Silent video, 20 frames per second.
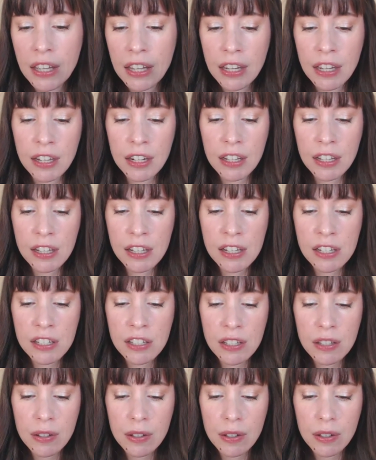It
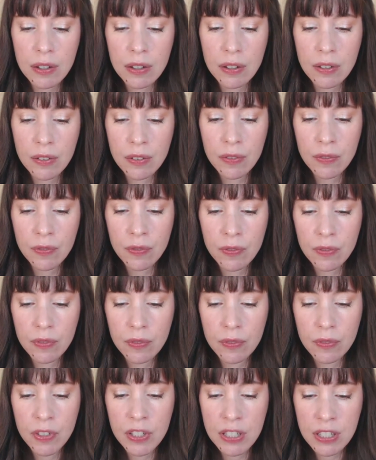is
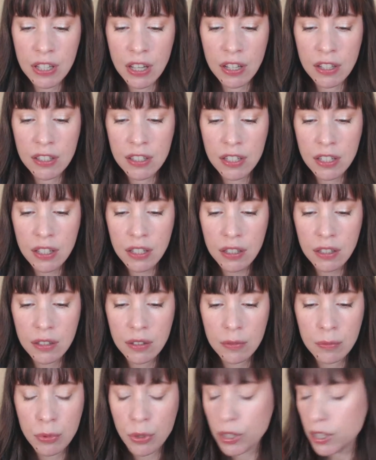Vasanti
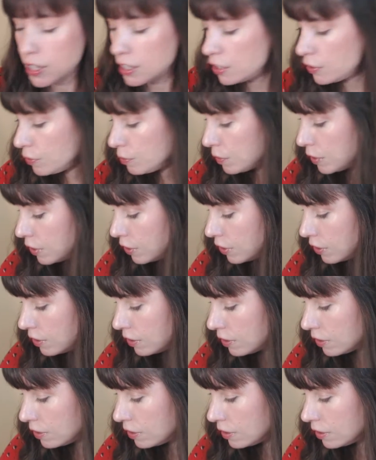Boy, that's familiar.
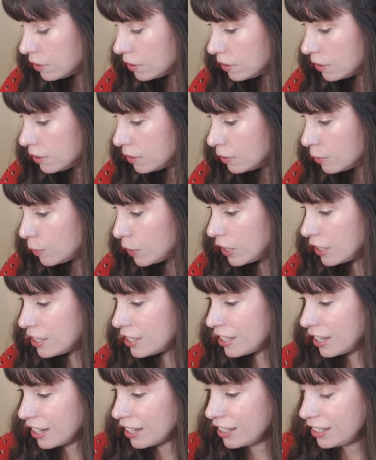Wait a
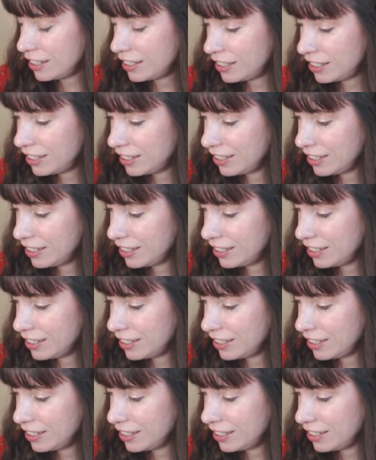second.